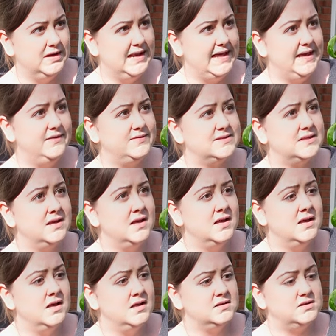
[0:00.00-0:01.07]
the leaves.
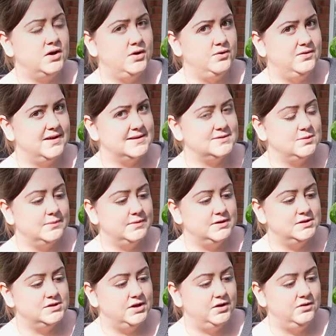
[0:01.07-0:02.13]
So that's what I'm
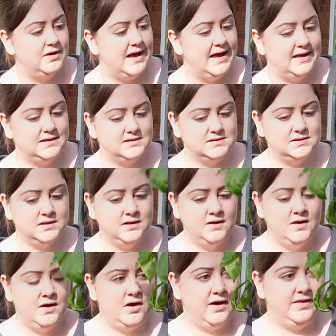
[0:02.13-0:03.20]
going to do. And
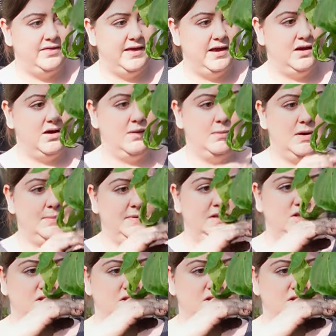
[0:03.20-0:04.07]
I think I might be